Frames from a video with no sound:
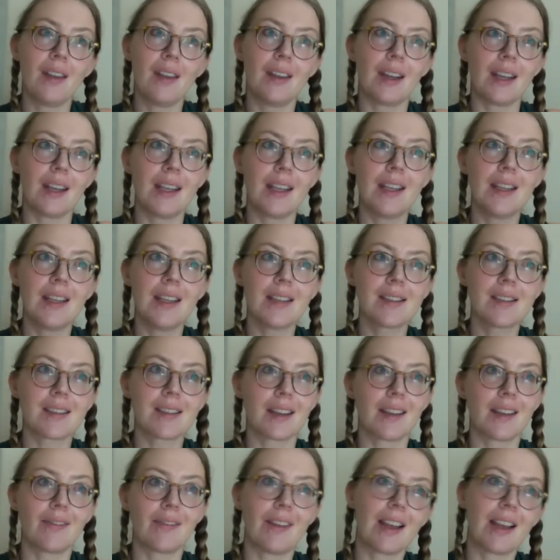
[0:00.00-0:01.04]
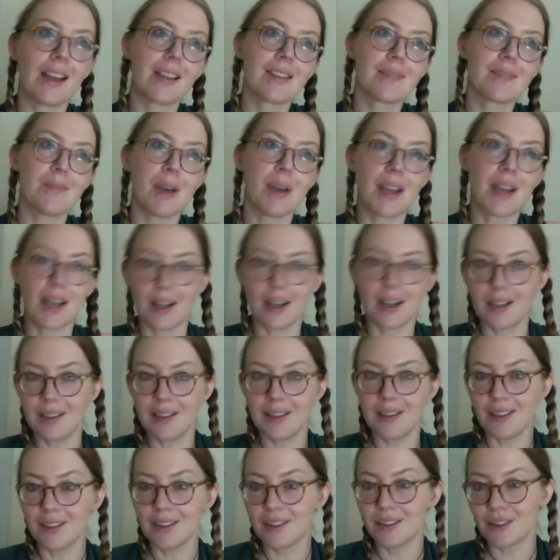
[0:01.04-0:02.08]
readings reflects my
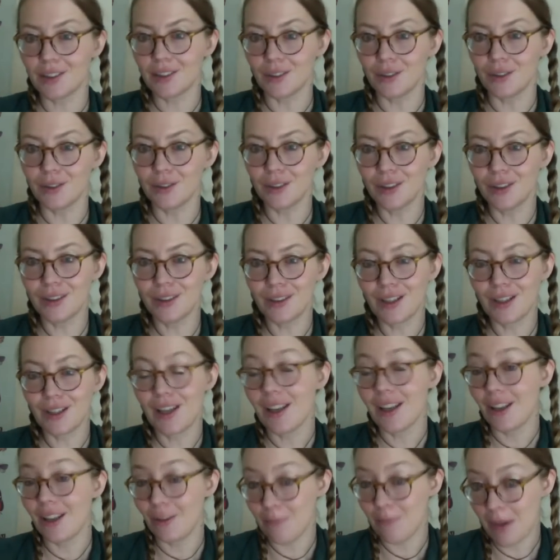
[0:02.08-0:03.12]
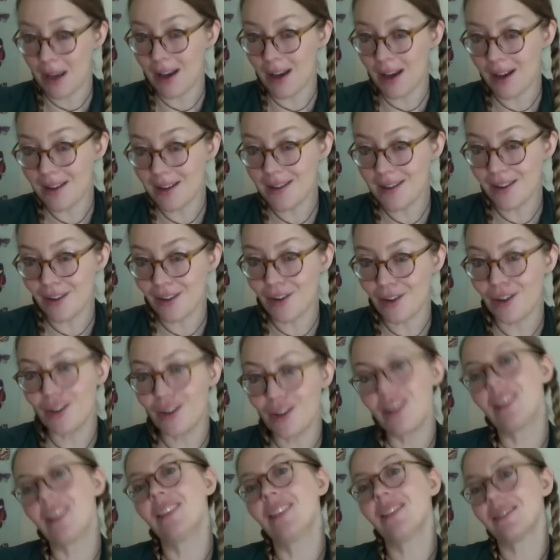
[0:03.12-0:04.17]
reality. So if my eyes are
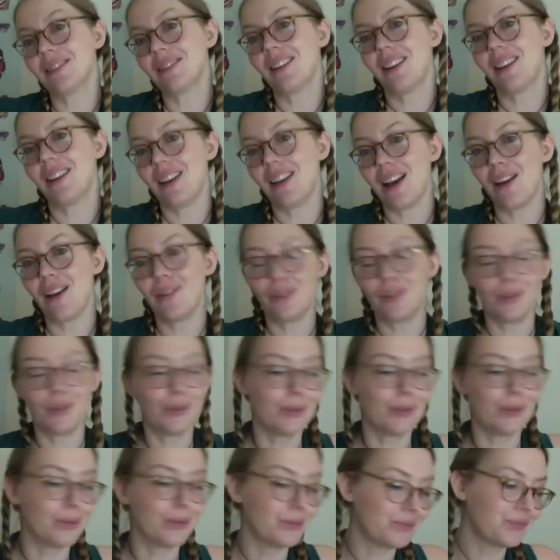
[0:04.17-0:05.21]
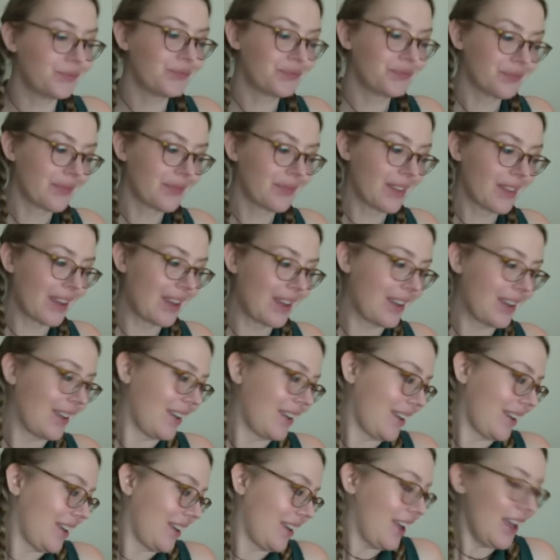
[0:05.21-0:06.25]
hurting, I have to
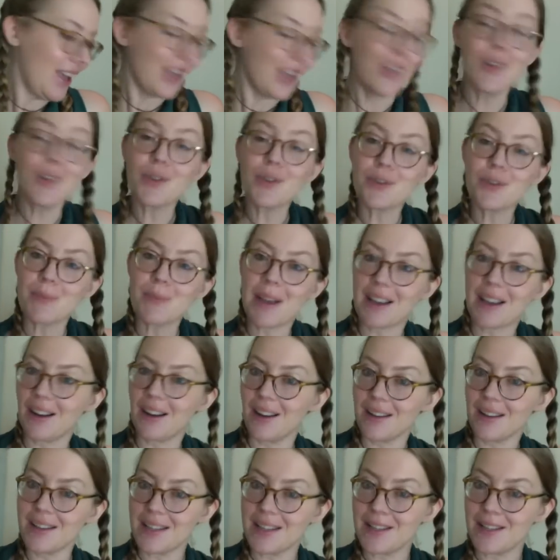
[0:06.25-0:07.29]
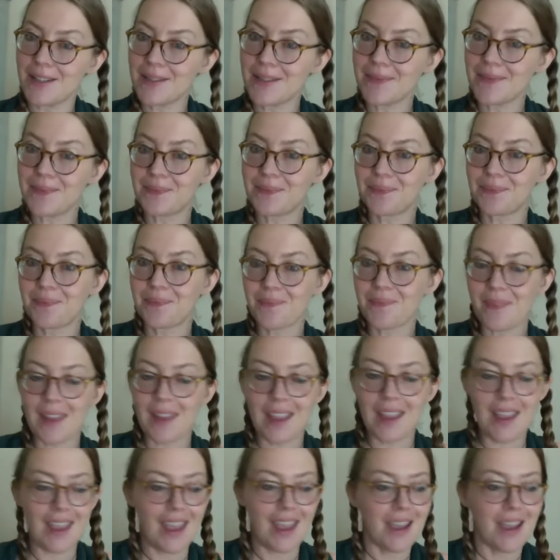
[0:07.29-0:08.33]
use my glasses.
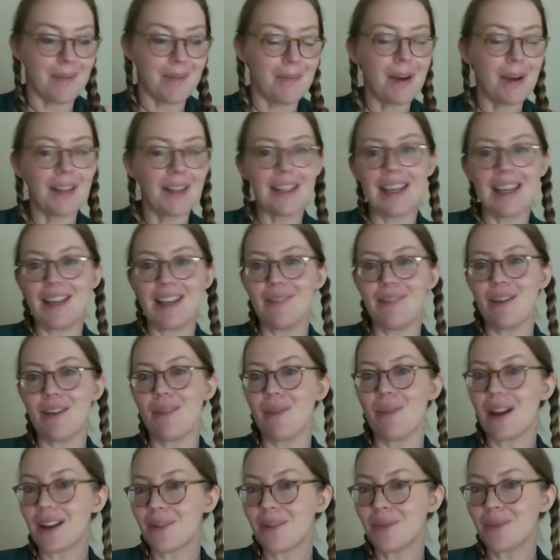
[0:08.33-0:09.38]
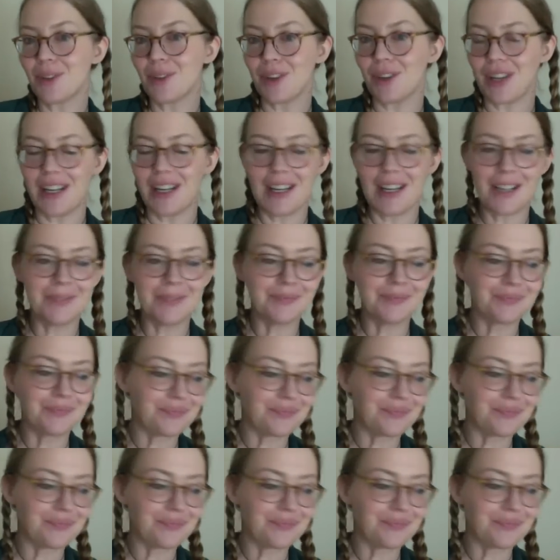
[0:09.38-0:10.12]
But anyway, welcome to your reading.